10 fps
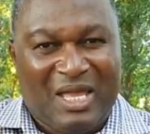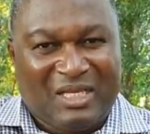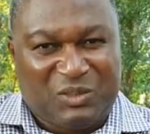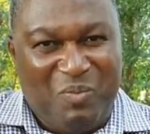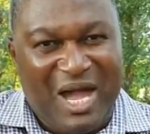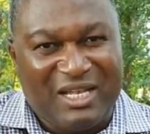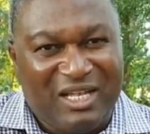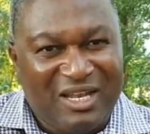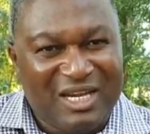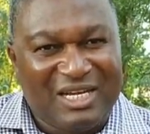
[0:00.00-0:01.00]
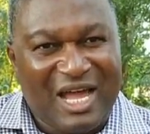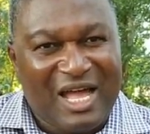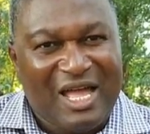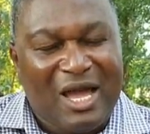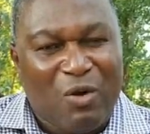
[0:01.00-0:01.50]
Smart leader
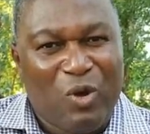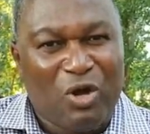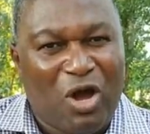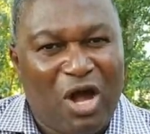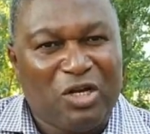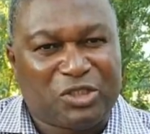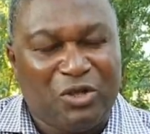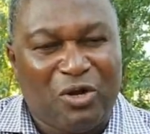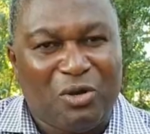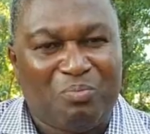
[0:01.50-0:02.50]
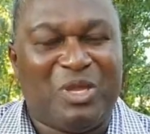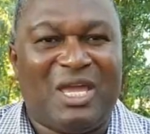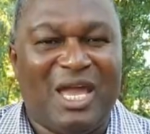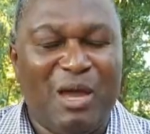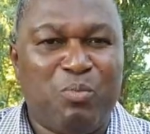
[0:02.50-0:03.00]
will also be
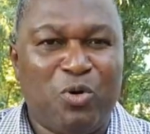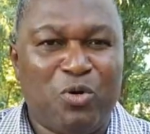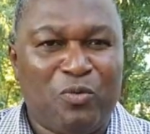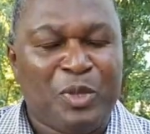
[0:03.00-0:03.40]
able